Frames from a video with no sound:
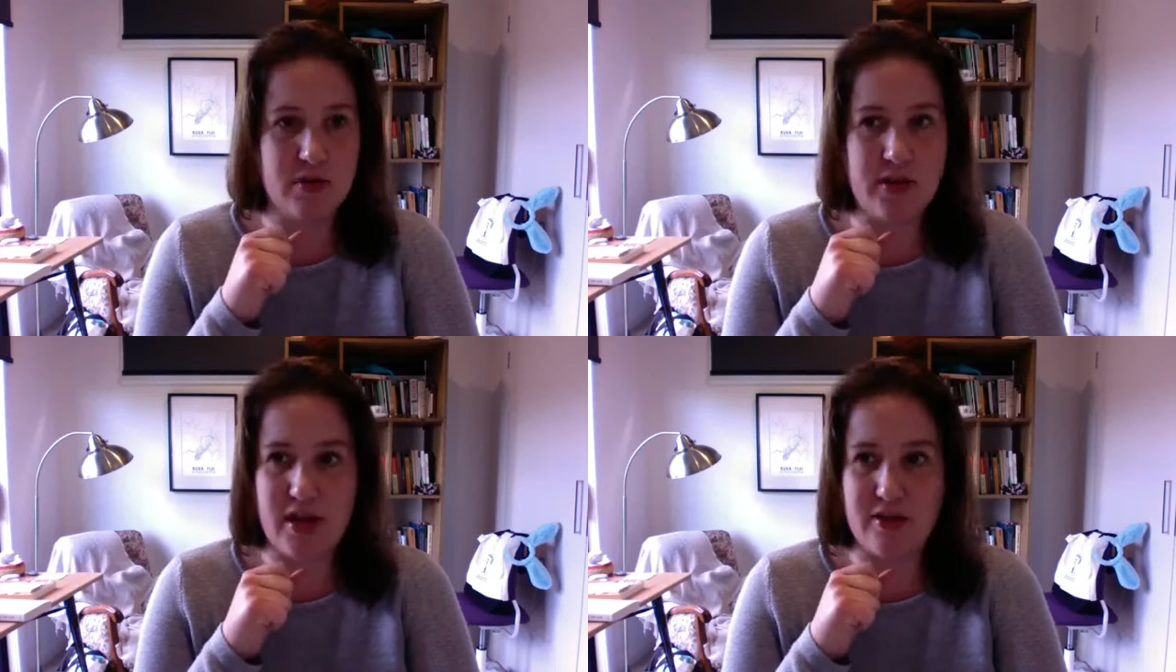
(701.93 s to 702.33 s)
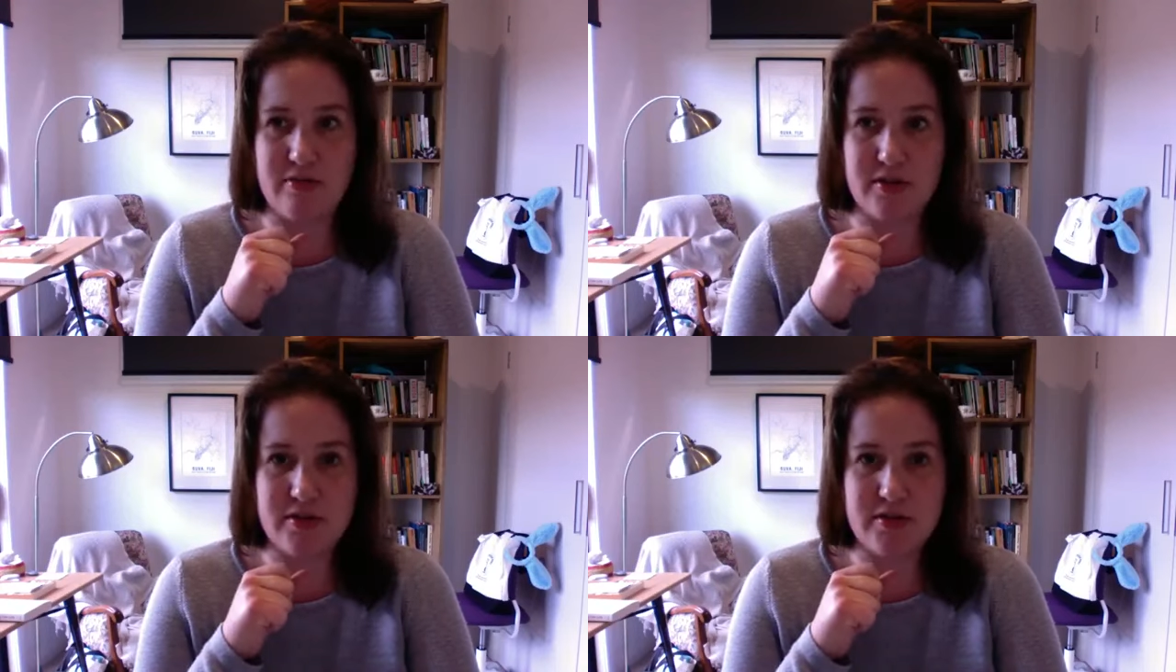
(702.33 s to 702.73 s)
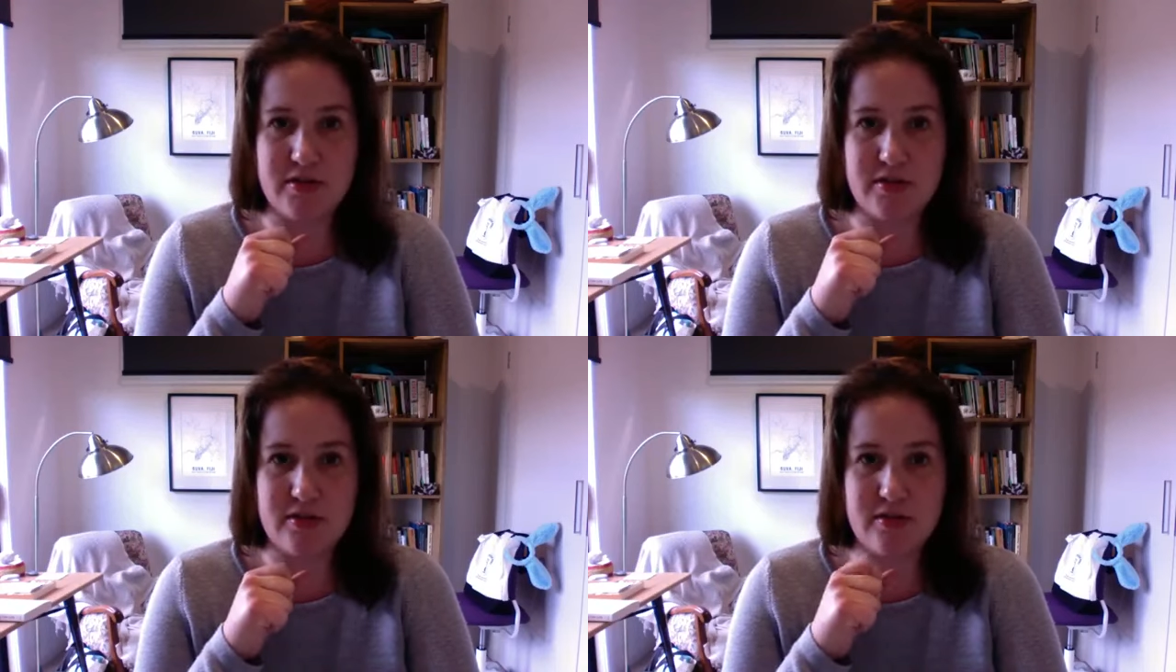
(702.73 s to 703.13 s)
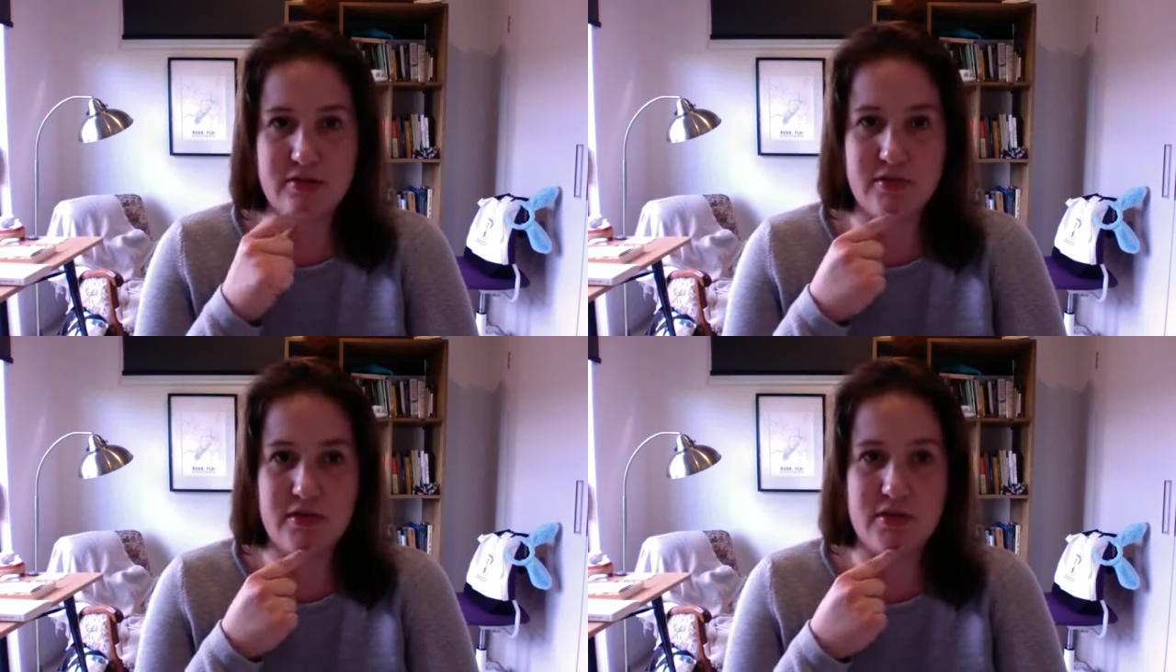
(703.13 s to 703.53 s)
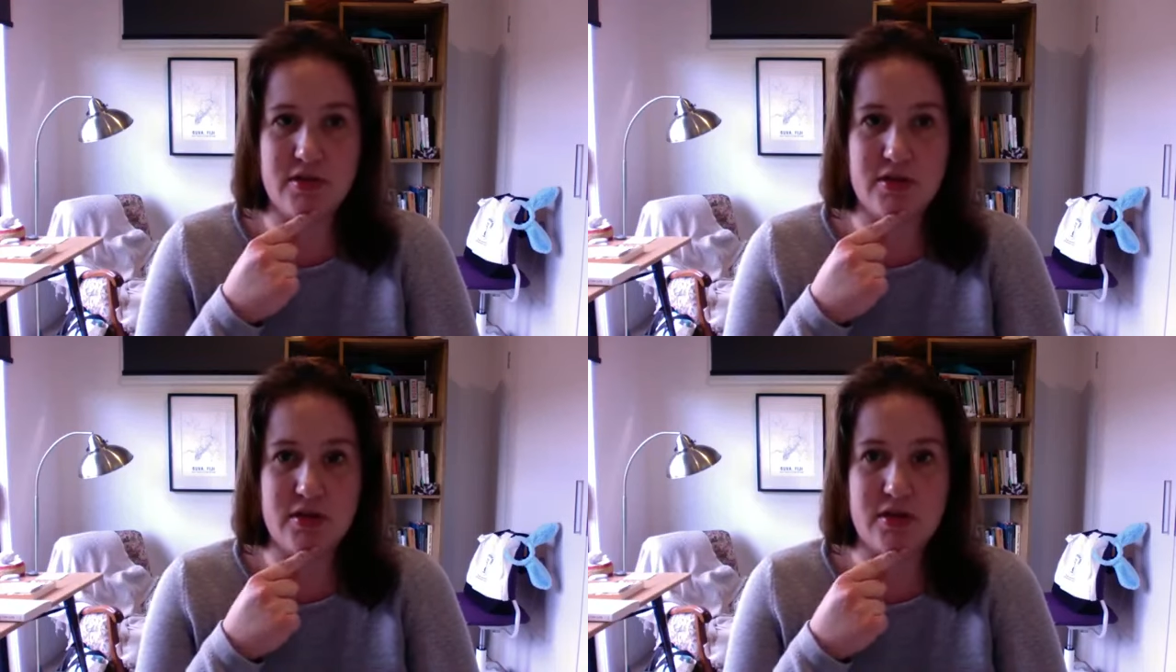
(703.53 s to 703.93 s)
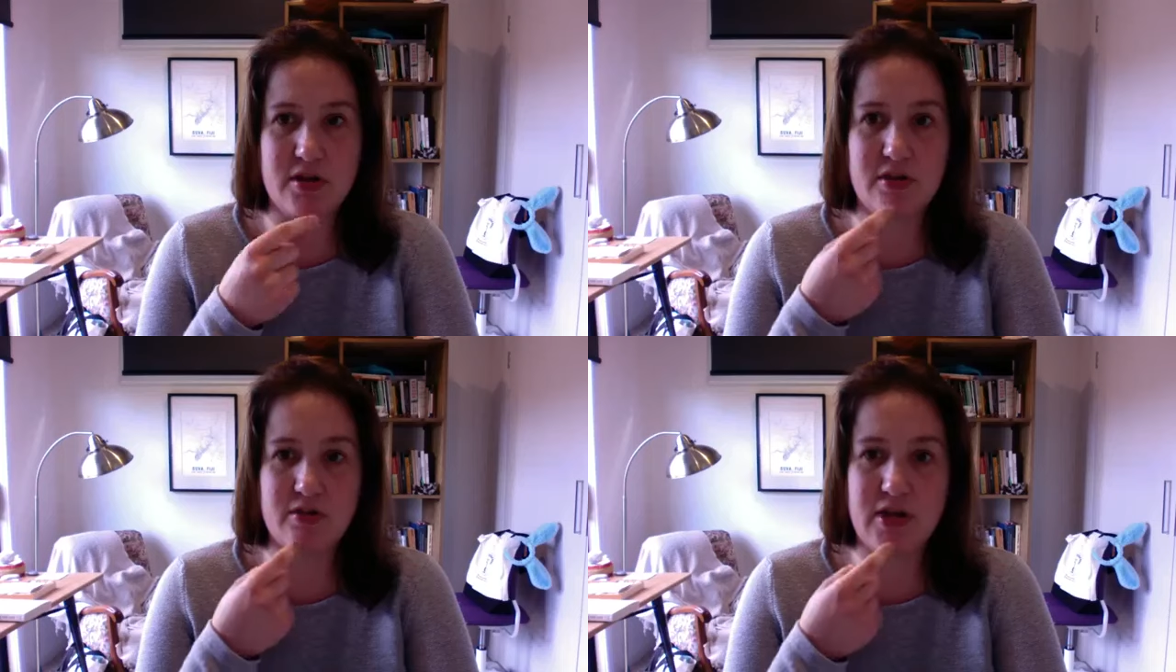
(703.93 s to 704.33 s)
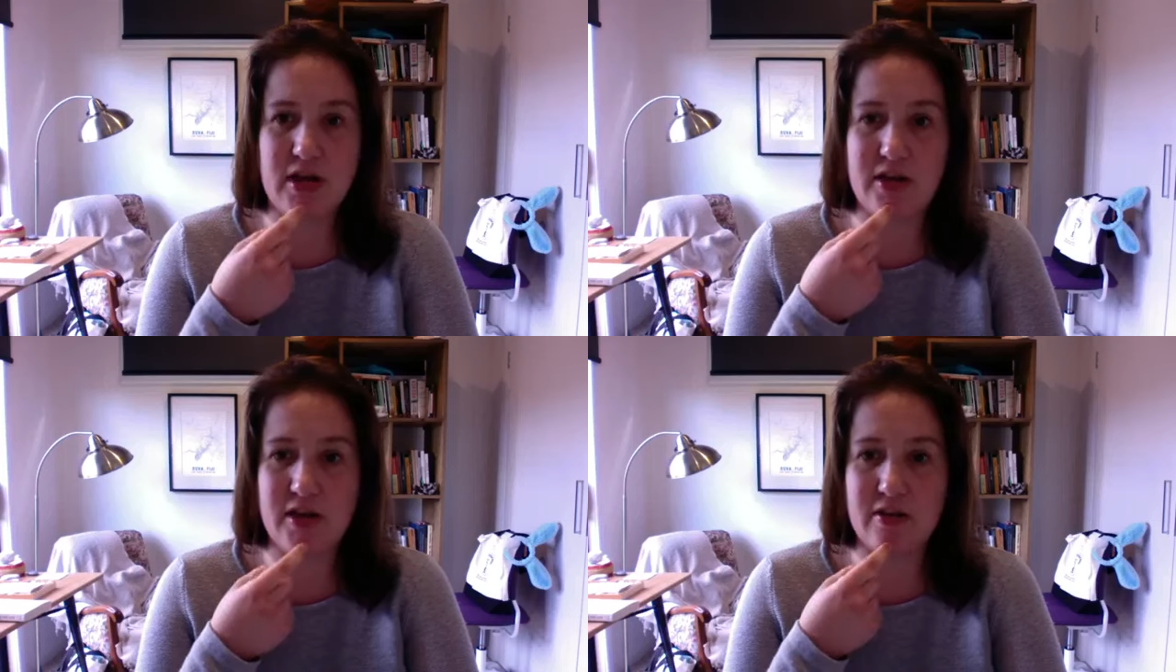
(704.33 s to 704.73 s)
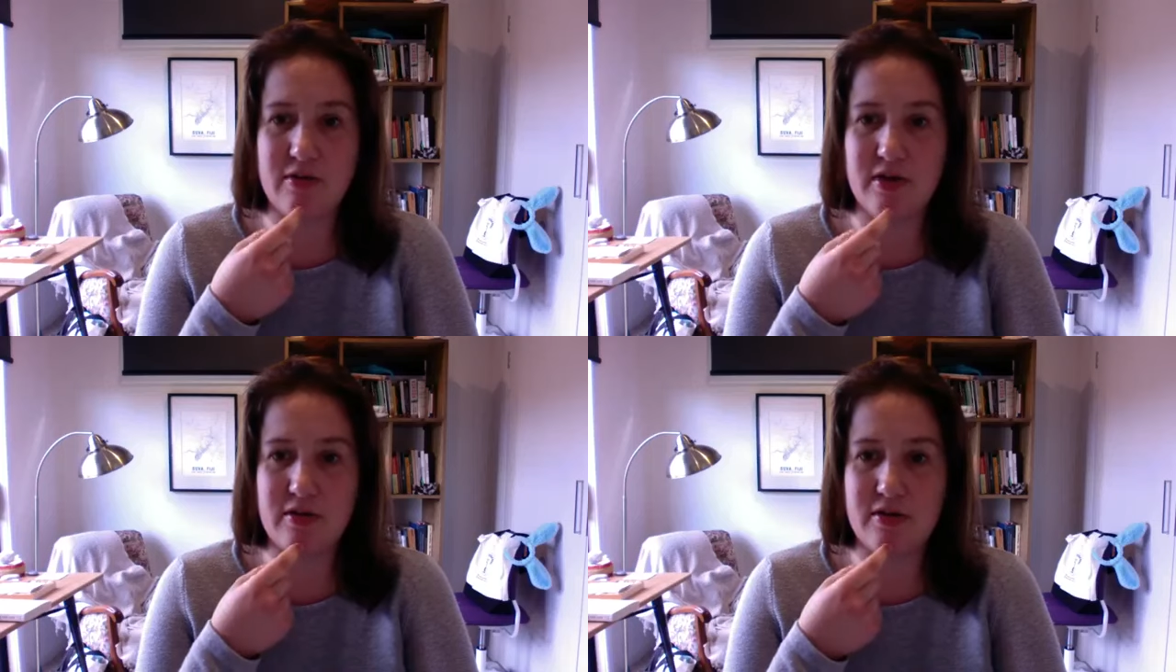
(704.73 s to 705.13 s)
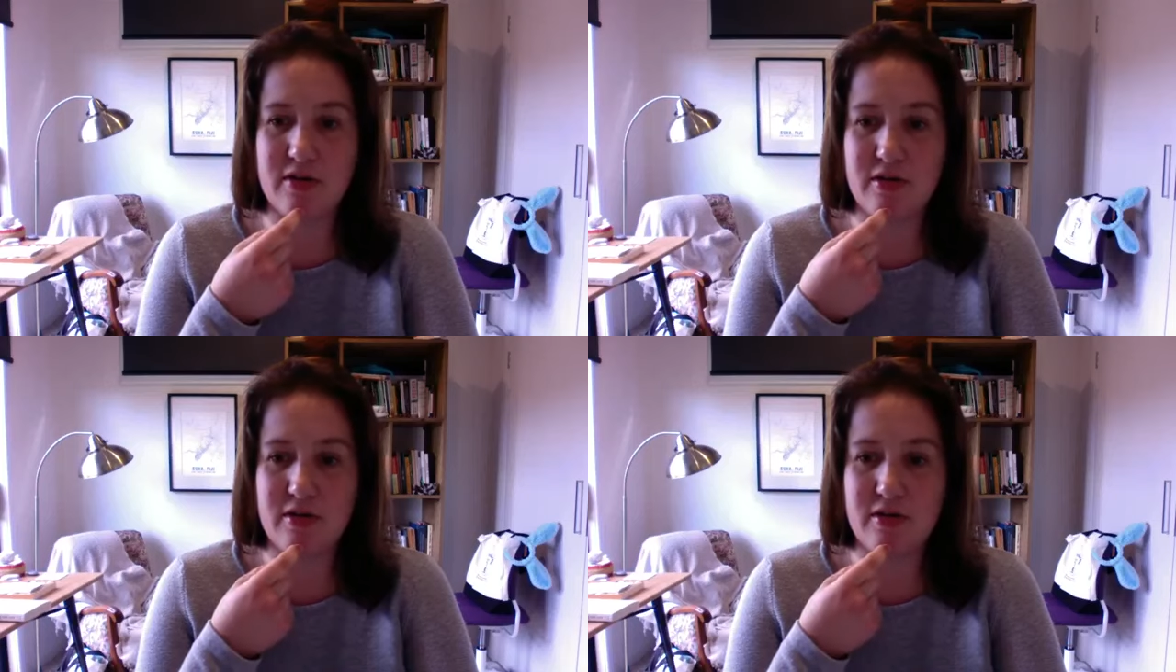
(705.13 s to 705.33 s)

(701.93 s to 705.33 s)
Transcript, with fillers: what are the other ones? I had another one